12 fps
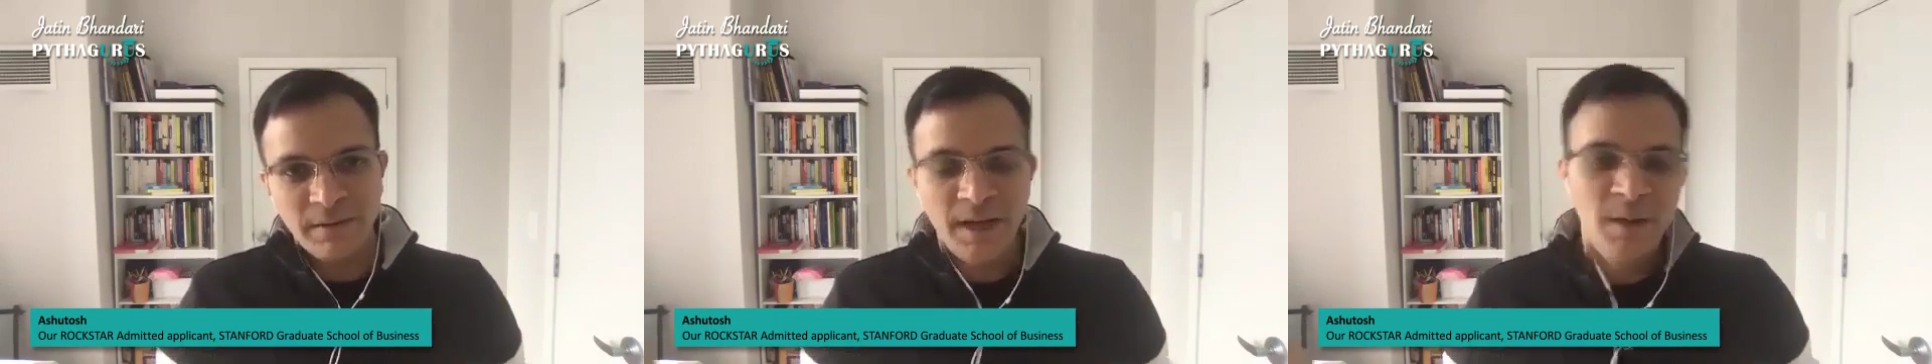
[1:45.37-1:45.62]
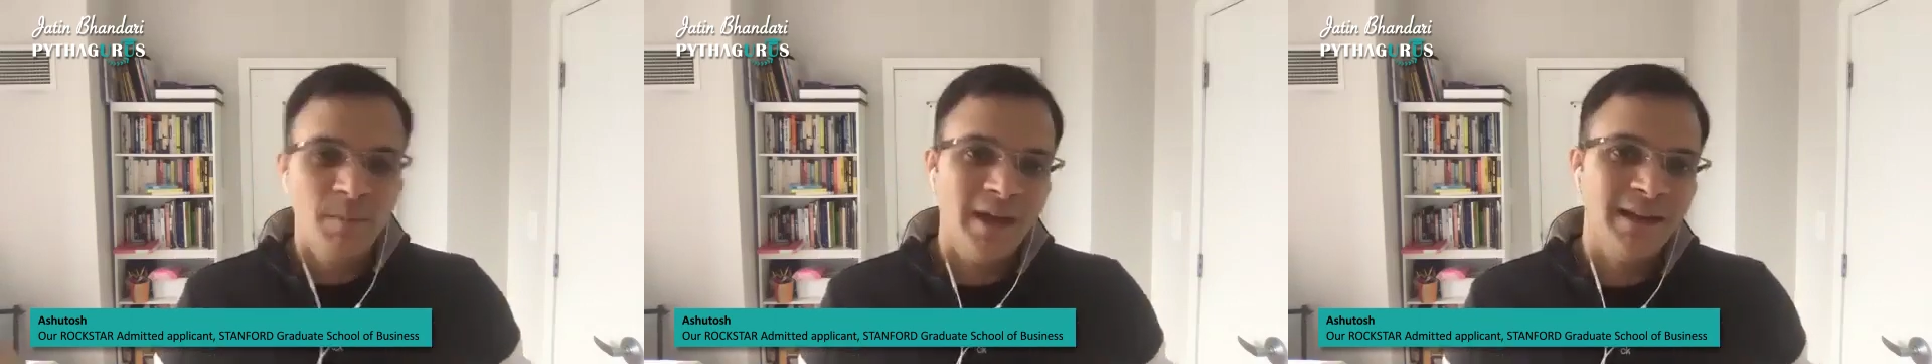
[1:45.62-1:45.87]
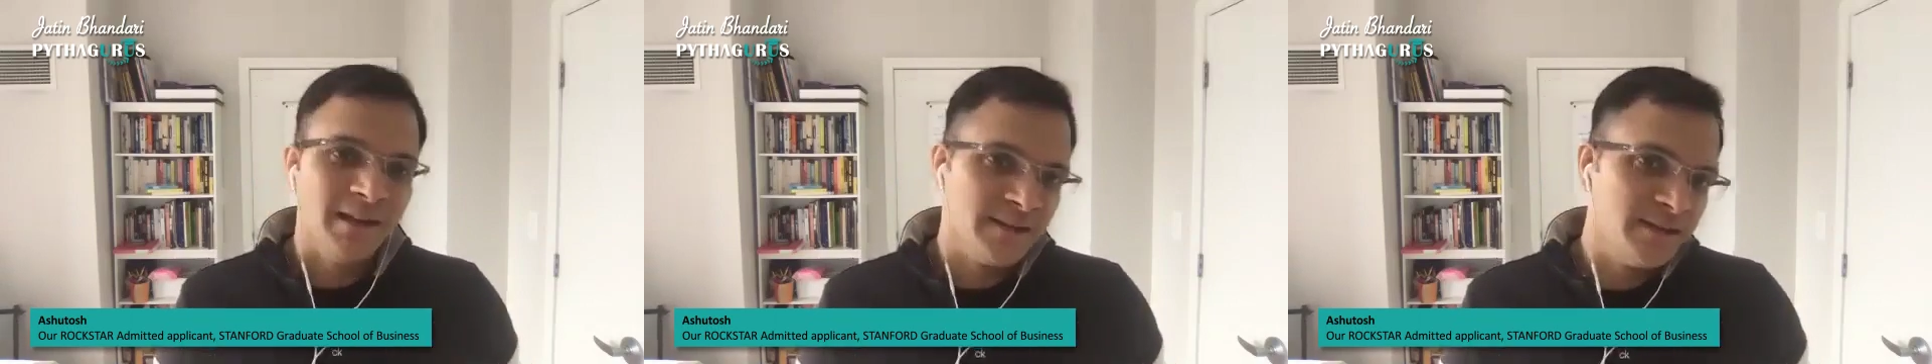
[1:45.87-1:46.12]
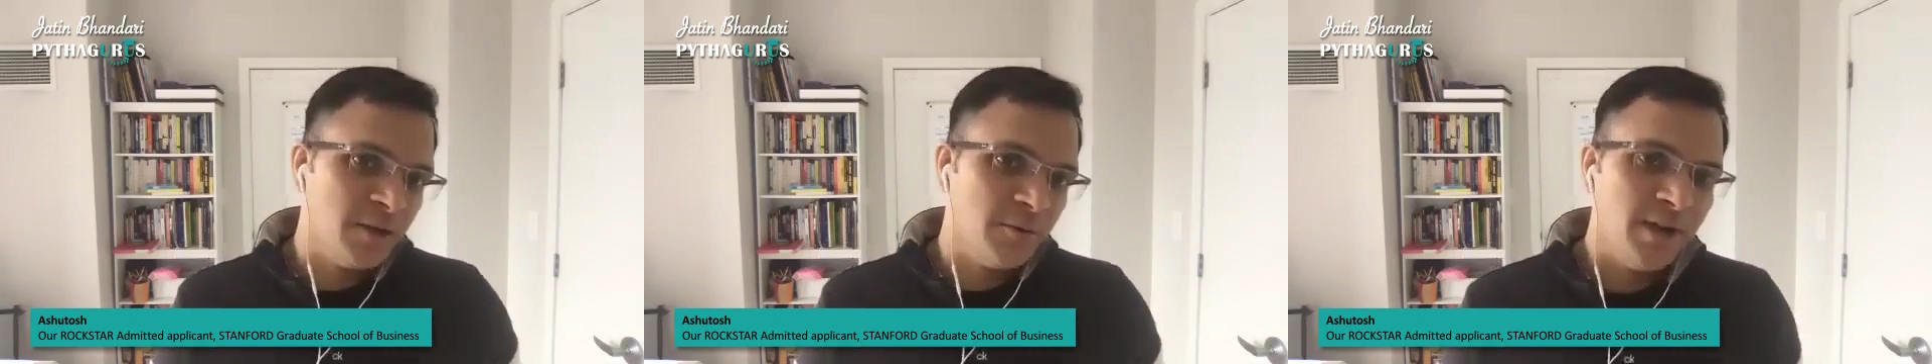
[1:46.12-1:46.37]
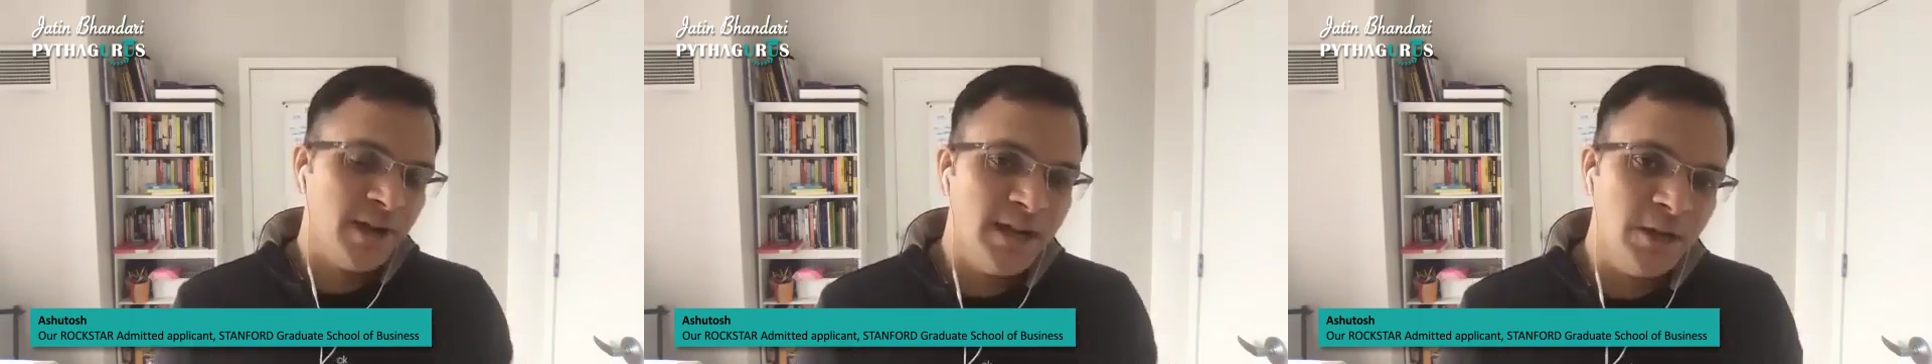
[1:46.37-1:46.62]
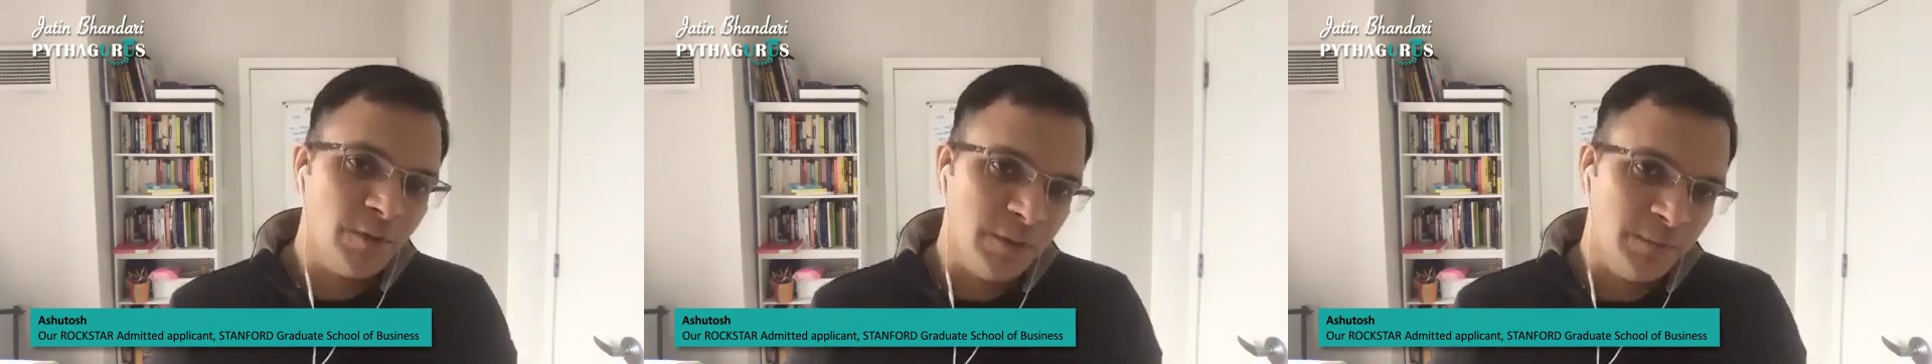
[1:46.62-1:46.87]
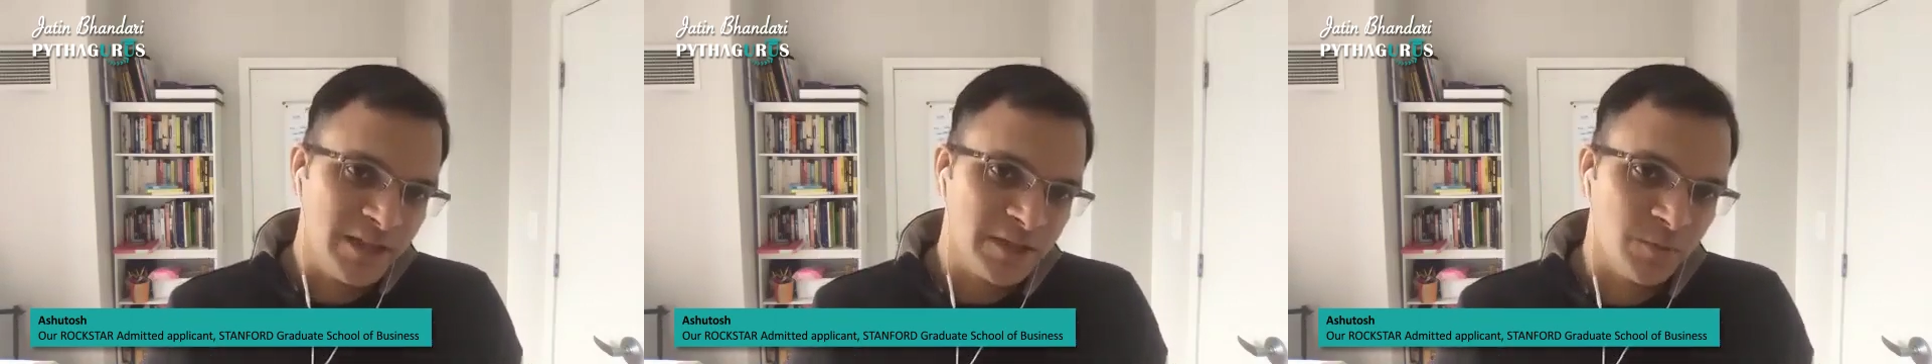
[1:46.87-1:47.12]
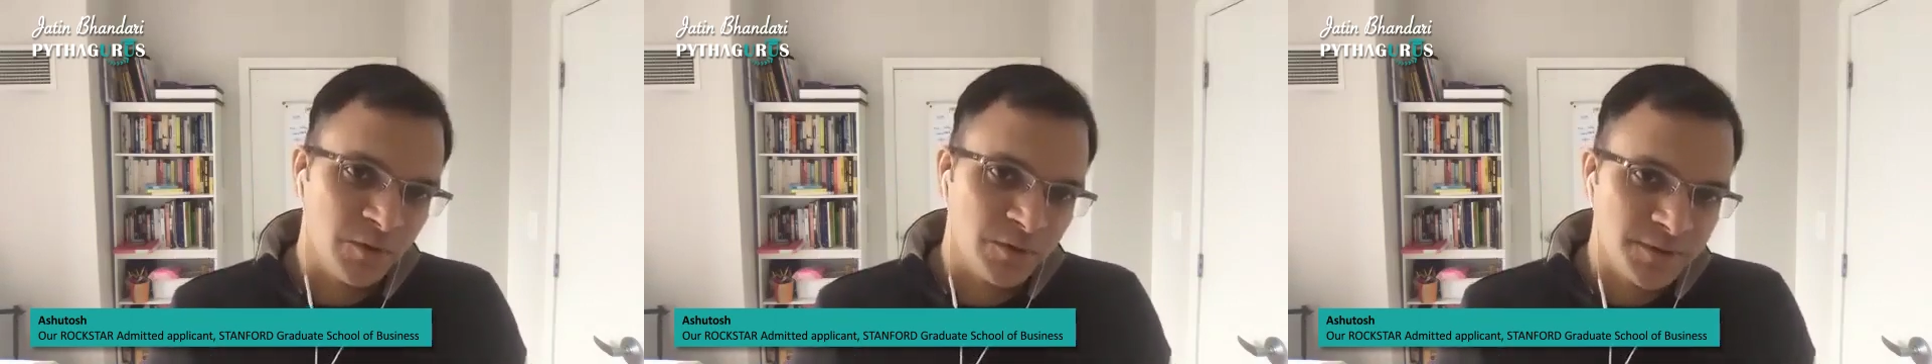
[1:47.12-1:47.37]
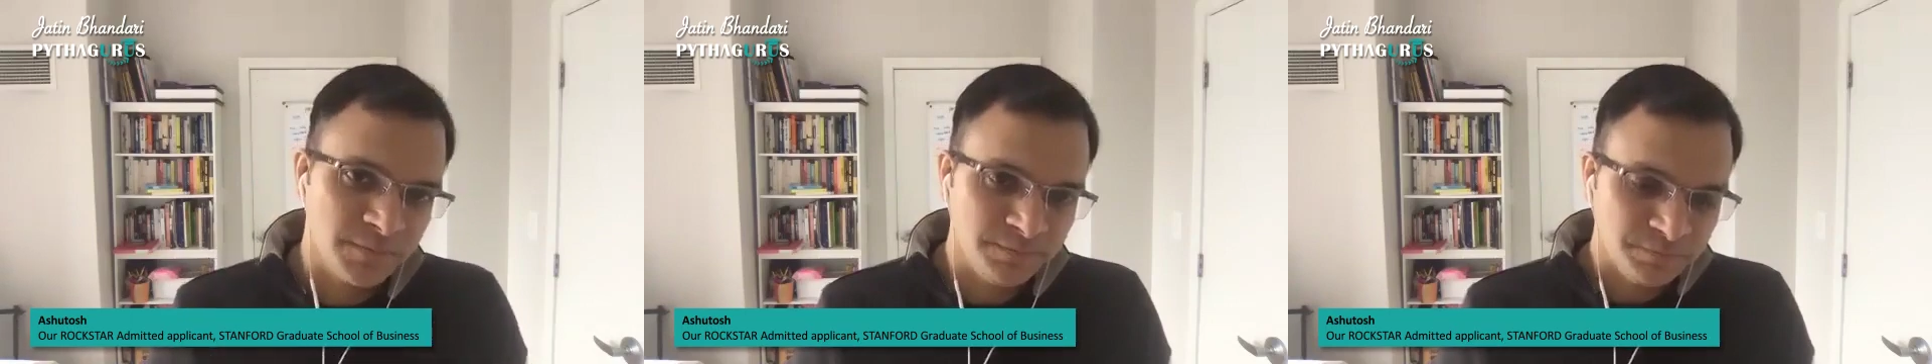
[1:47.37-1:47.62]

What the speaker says: In my class, there were 91 passports.